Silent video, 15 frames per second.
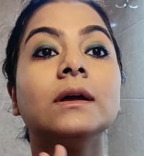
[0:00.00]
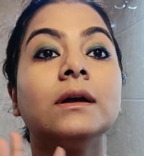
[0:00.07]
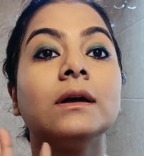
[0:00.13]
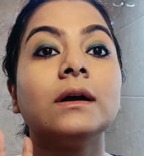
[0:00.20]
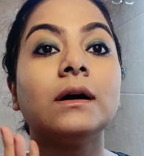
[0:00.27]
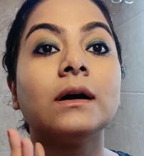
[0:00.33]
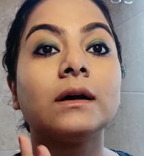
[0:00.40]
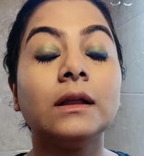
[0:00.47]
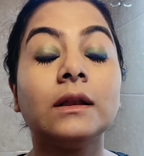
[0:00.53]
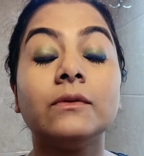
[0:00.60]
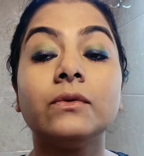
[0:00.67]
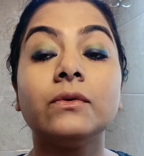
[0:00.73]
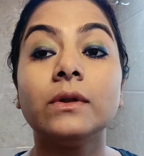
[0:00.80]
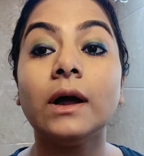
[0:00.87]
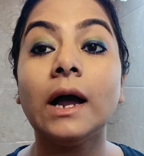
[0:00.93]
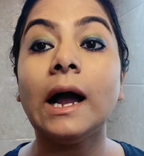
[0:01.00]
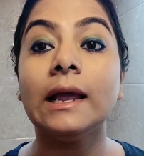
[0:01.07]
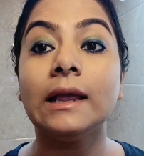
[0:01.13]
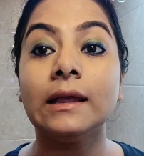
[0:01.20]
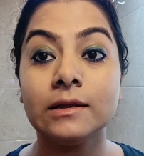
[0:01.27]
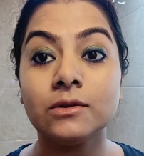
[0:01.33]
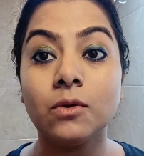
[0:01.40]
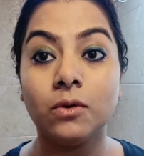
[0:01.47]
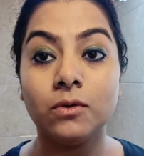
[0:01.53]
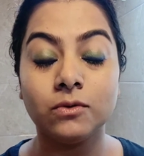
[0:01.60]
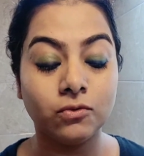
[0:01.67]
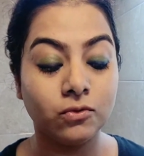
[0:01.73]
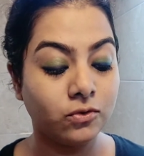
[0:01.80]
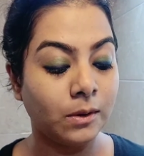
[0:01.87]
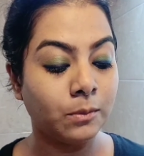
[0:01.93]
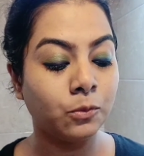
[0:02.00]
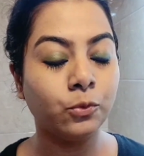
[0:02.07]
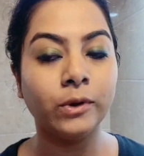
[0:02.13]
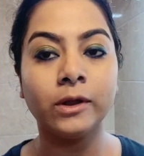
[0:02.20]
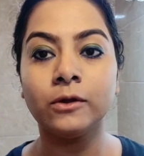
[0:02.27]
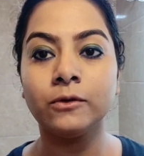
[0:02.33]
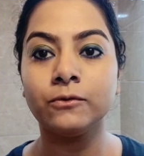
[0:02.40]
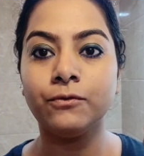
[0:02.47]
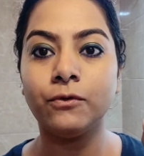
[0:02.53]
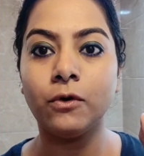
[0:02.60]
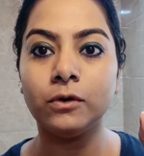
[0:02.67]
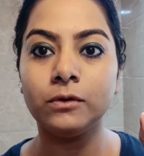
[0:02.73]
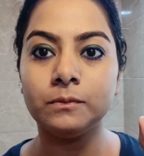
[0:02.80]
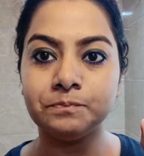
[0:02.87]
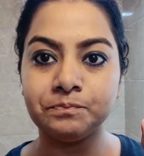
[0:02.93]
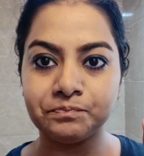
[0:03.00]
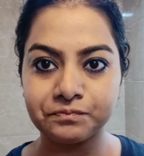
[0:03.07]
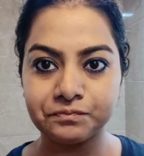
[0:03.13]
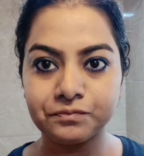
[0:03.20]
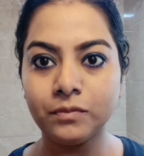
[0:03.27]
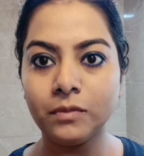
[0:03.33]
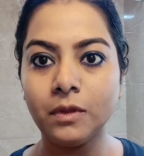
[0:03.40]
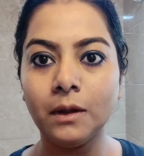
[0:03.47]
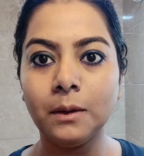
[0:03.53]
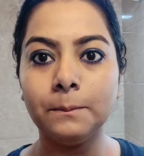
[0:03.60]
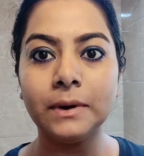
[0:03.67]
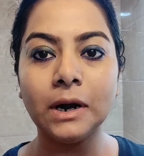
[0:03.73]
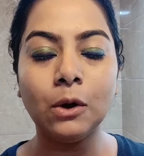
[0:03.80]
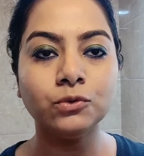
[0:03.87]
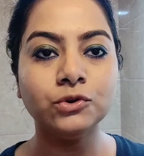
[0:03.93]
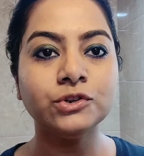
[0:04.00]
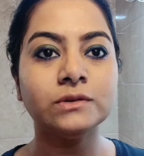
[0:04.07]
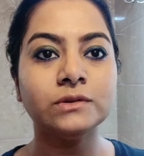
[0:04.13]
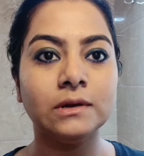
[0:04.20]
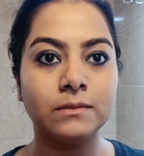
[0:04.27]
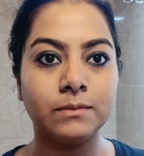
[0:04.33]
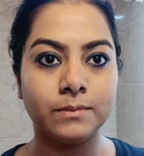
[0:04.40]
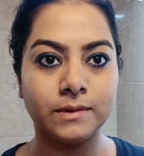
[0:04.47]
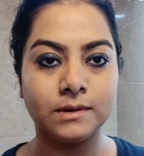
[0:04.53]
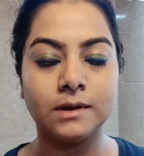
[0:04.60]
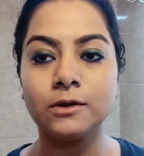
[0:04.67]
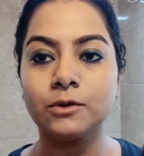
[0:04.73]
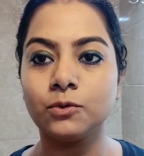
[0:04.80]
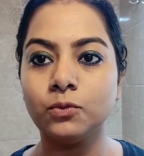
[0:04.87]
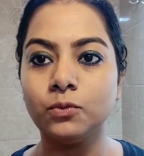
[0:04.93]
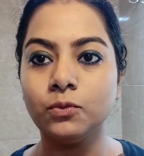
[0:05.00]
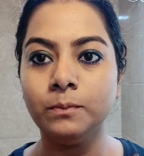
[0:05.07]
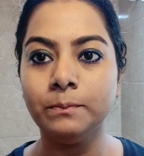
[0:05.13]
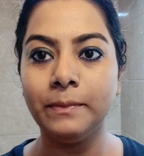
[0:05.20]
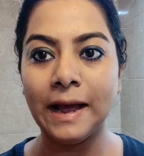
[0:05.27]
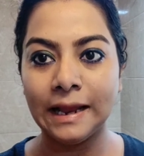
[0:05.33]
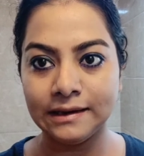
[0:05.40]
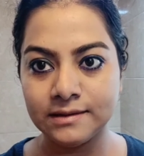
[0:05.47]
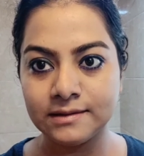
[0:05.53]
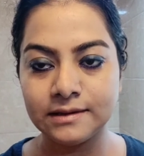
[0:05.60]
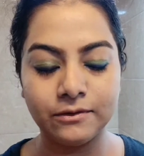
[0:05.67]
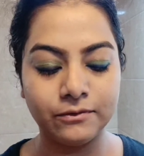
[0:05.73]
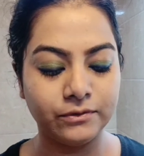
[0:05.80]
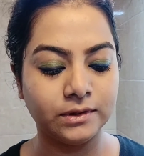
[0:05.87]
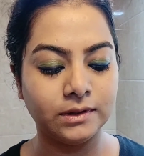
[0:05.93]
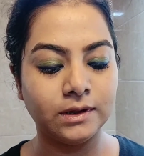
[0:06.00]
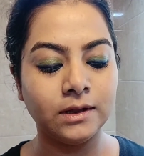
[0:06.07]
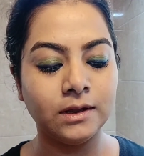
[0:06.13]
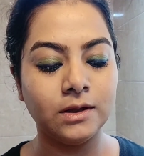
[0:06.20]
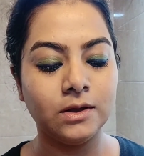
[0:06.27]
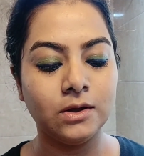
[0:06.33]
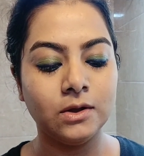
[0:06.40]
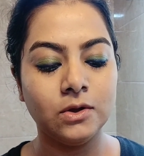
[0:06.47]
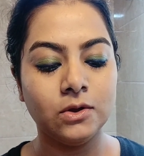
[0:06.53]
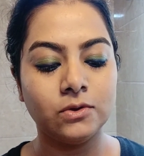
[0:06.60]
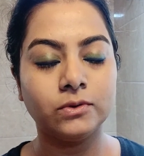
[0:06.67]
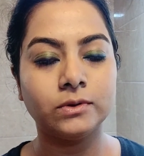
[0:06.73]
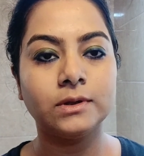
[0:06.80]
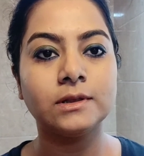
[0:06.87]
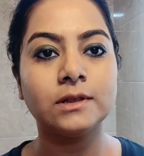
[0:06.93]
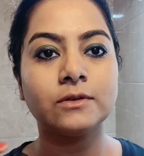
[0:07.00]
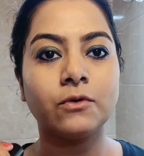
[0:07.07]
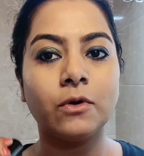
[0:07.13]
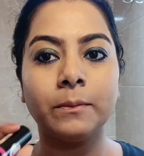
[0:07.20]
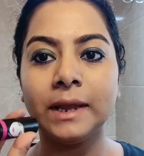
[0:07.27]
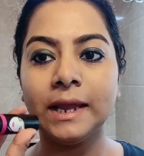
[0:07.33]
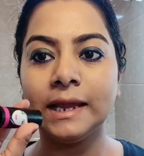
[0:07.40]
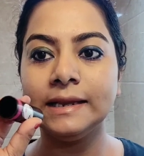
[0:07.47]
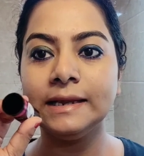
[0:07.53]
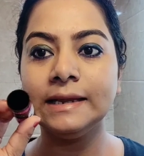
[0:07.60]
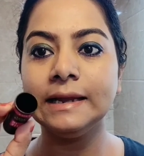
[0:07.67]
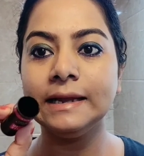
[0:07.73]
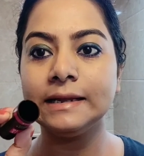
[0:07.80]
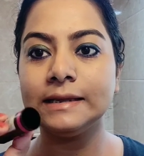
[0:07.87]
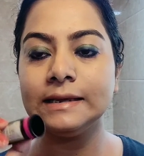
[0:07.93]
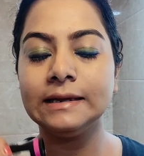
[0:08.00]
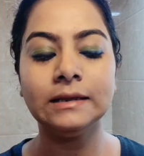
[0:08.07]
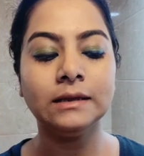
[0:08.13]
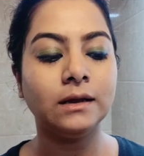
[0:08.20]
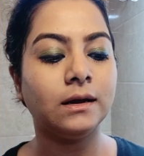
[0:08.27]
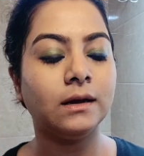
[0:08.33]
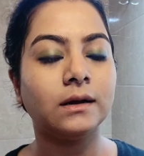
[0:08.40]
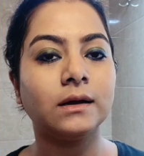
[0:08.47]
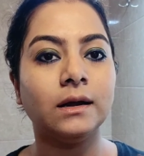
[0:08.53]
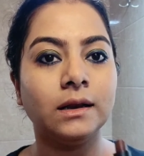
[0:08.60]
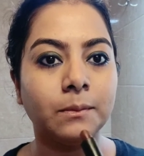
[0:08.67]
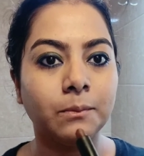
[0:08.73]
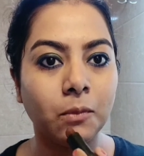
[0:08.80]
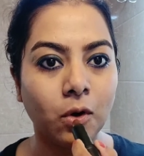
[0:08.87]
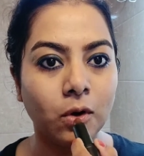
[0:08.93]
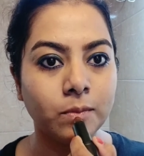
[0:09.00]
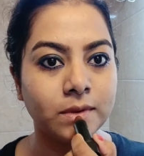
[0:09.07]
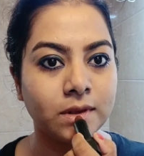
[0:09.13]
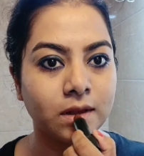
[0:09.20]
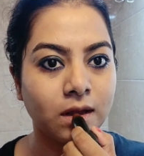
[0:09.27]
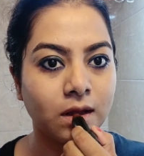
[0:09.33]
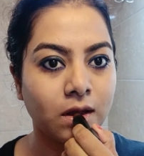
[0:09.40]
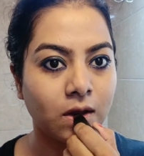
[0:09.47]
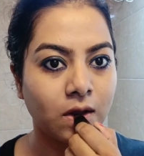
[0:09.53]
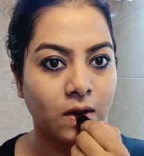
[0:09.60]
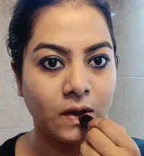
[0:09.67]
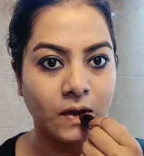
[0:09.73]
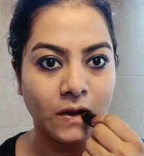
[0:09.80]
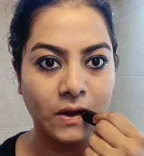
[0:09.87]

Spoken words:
the colorful eyes also, so I'm going in for brownish lipstick to balance everything. So this is from Ellie 18 Color Pops.